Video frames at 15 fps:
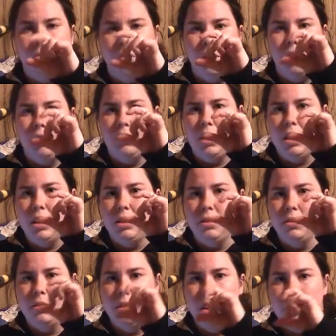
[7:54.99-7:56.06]
I'll do that.
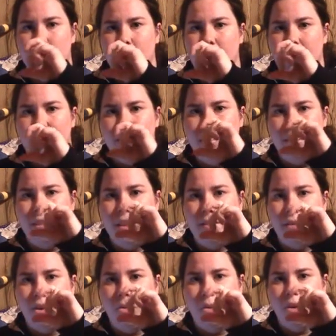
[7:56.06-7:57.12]
I don't know if you can see that
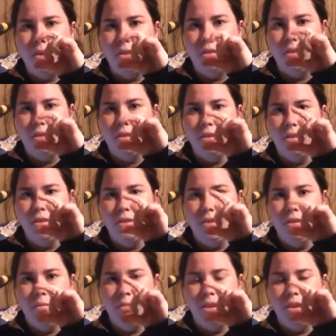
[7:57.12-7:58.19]
very well
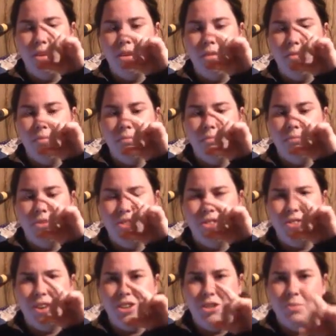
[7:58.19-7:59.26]
but just
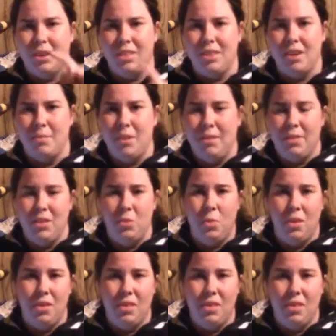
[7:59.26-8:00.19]
scratching my thumb, and if it's worse